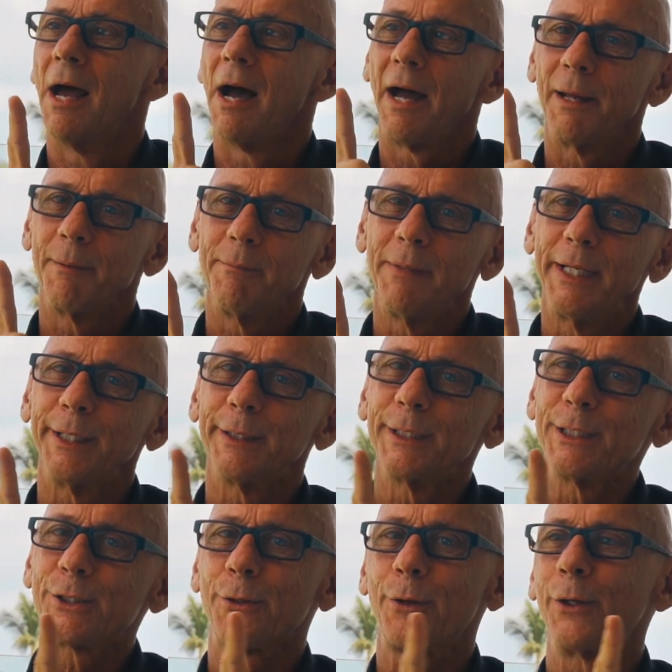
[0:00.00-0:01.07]
I immediately
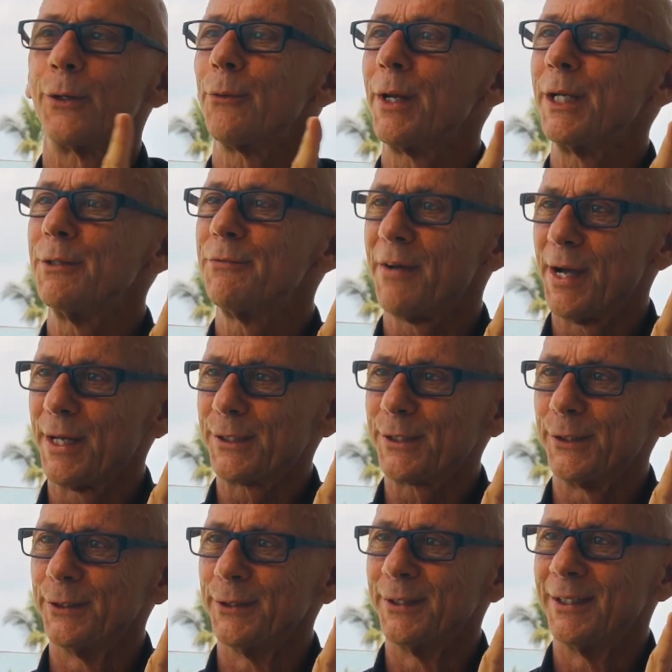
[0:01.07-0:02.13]
started running faster.